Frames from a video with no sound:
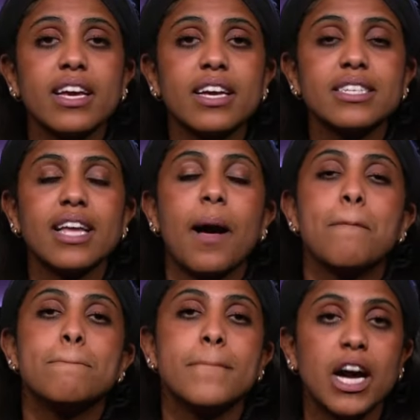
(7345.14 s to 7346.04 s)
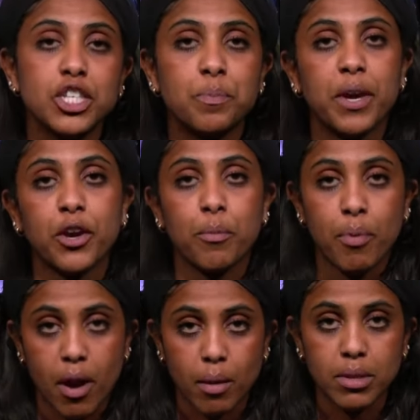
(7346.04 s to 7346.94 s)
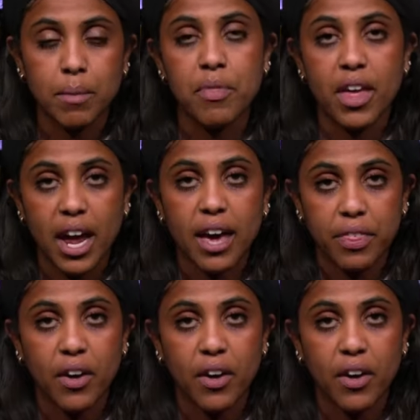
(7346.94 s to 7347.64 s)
is a much bigger problem than I